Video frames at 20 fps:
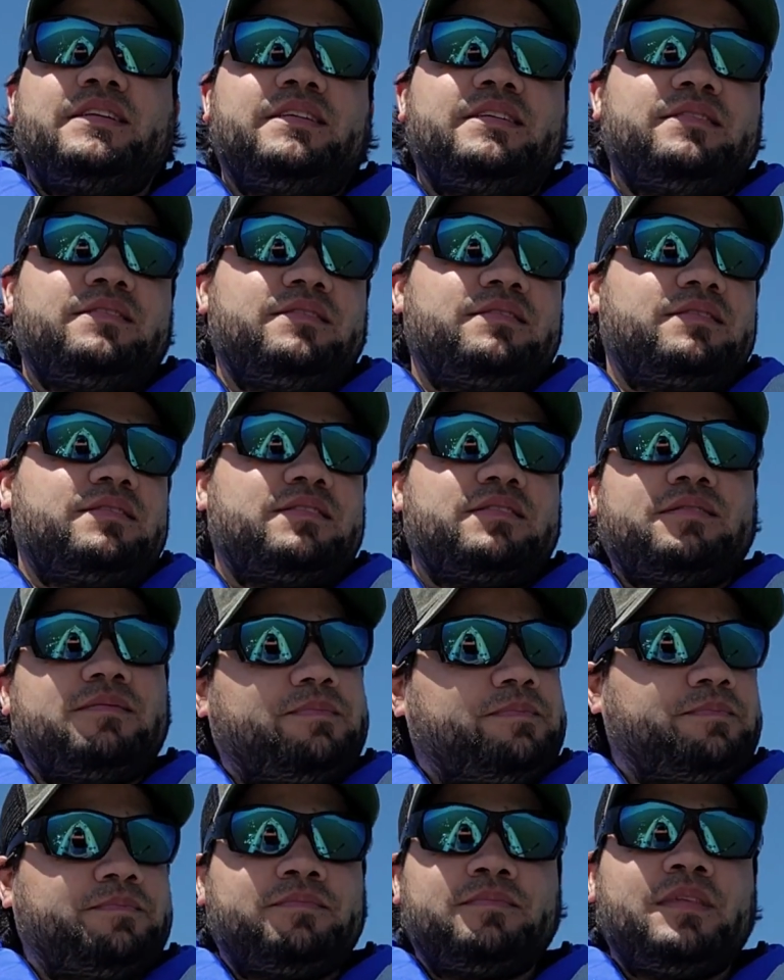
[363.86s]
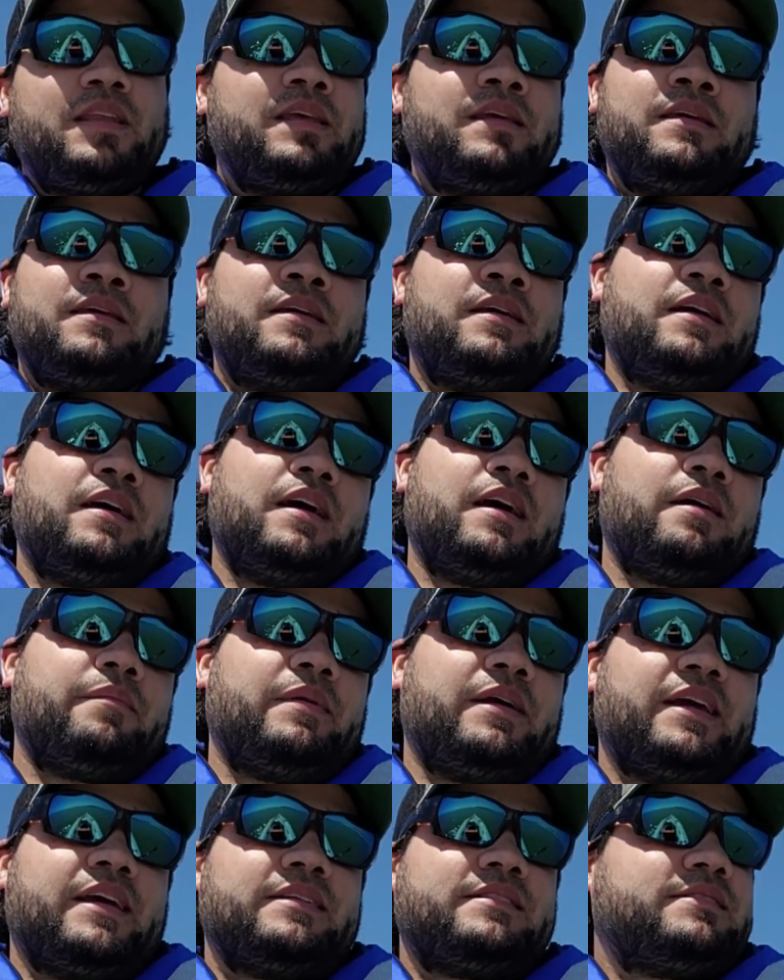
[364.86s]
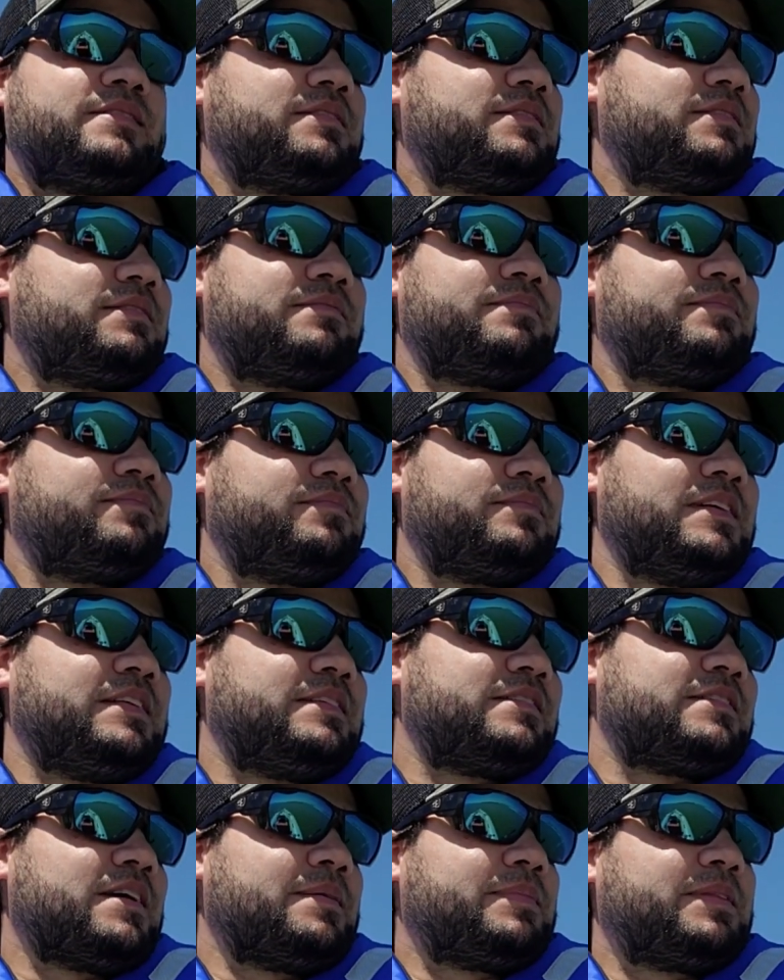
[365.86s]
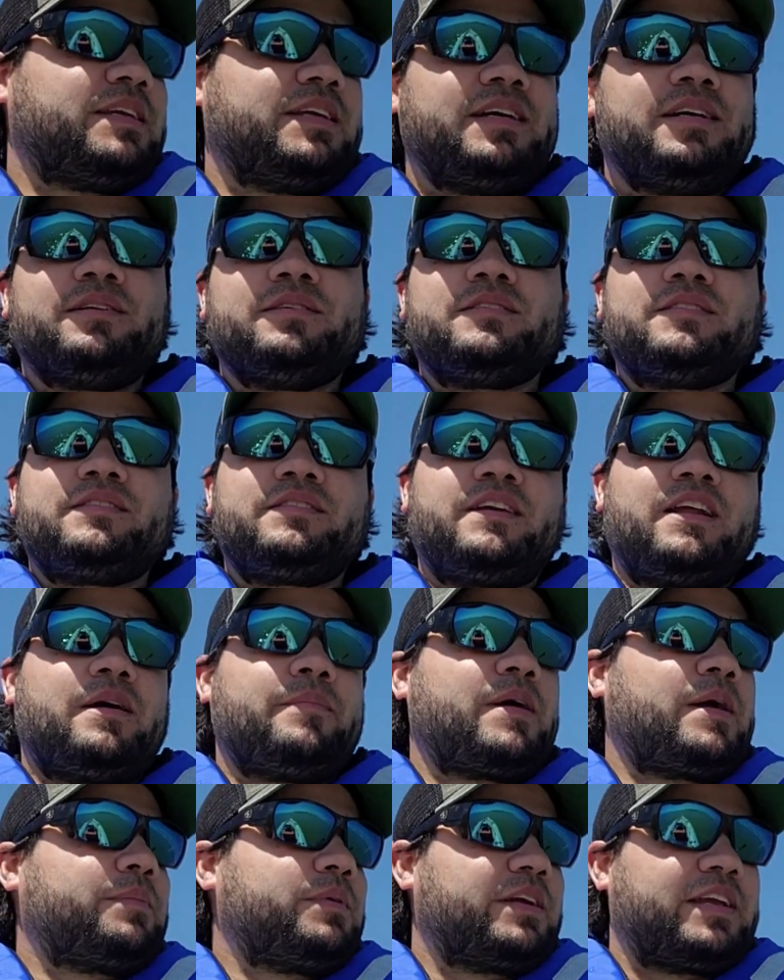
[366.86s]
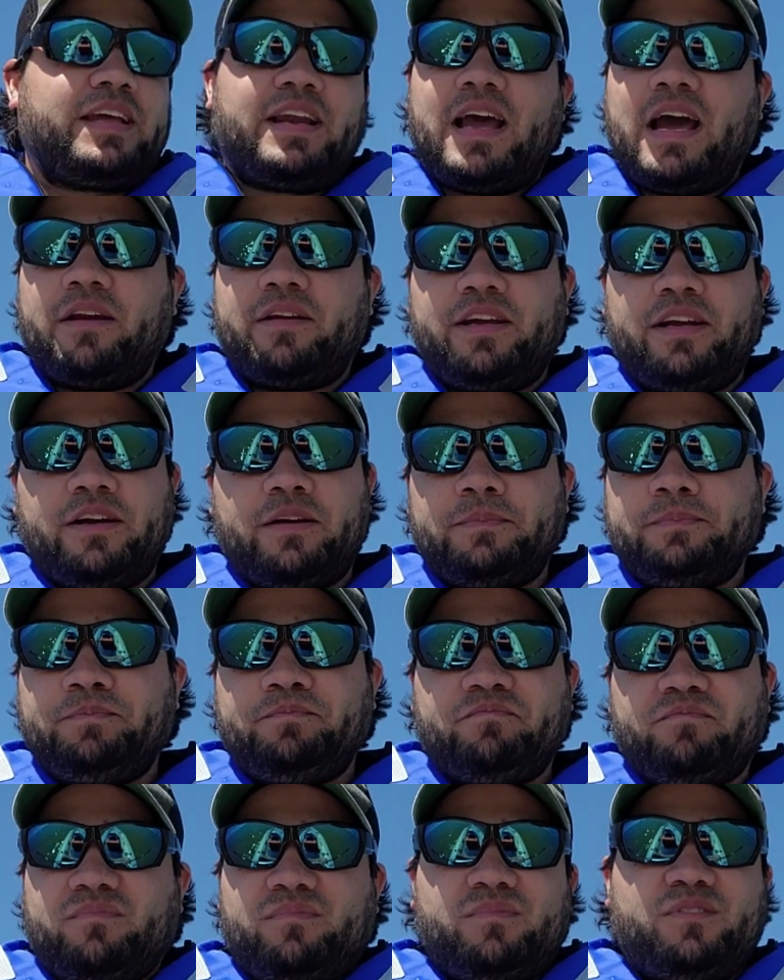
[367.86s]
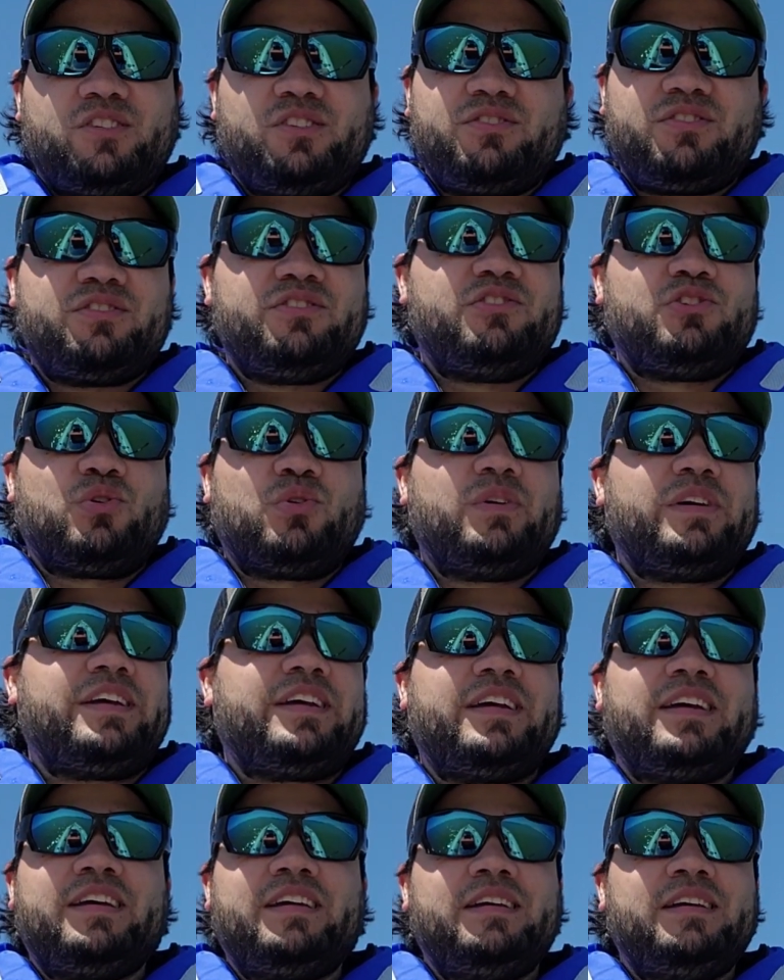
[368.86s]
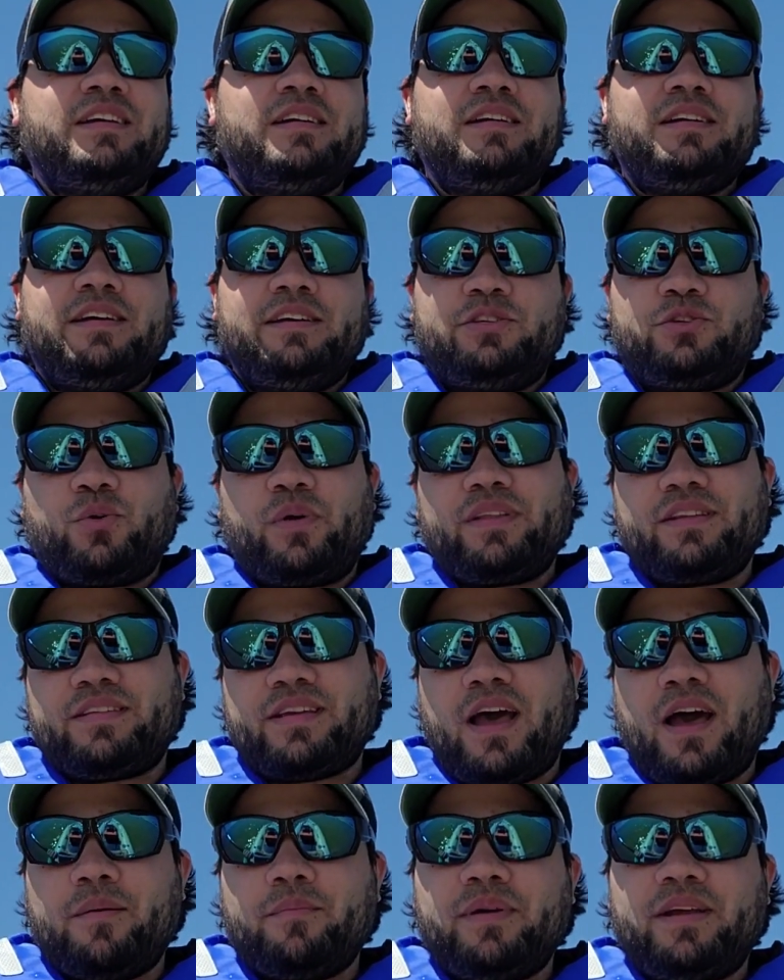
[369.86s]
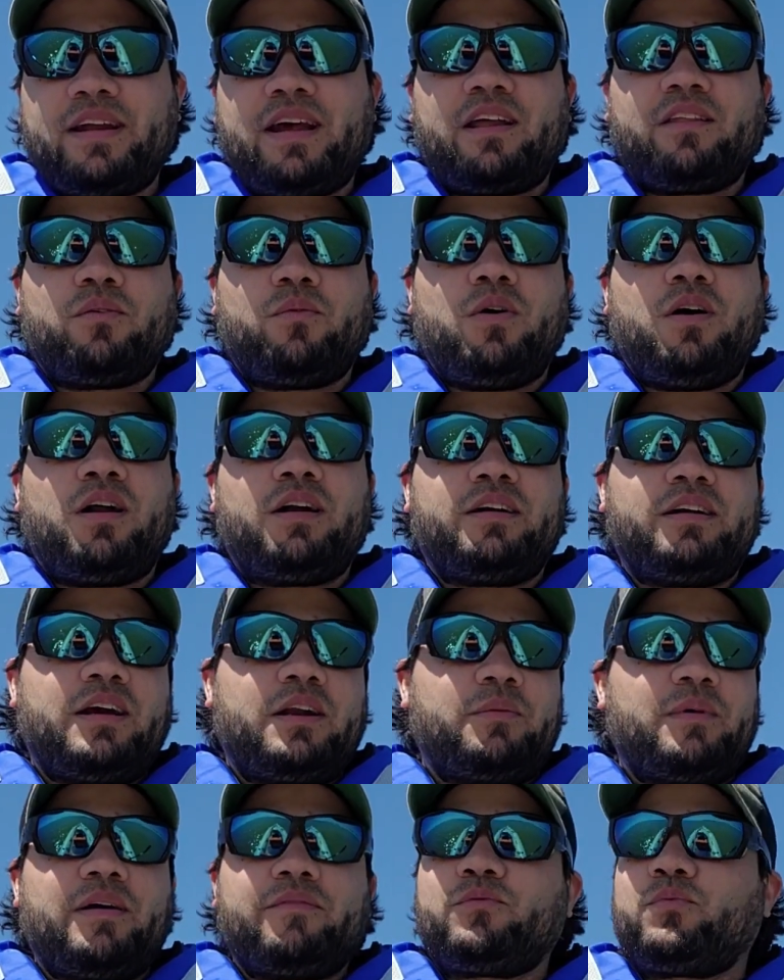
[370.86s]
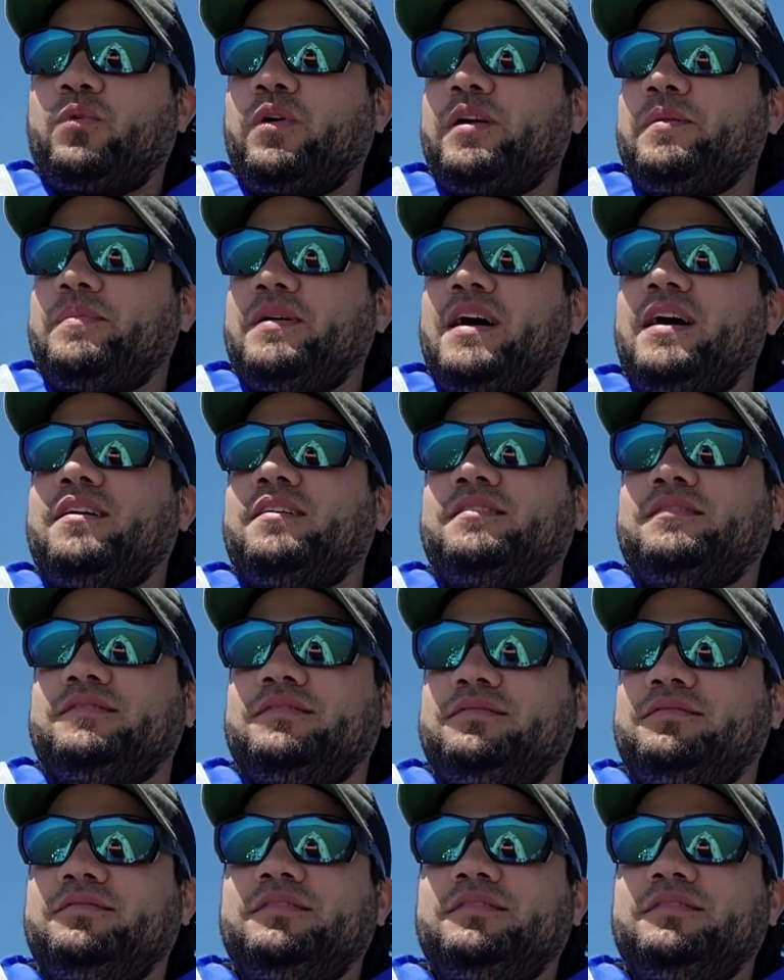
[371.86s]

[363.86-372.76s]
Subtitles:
is, I mean, it's something else. You know, I'm able to get out here, just enjoy the time being out on the water. I don't have to worry about,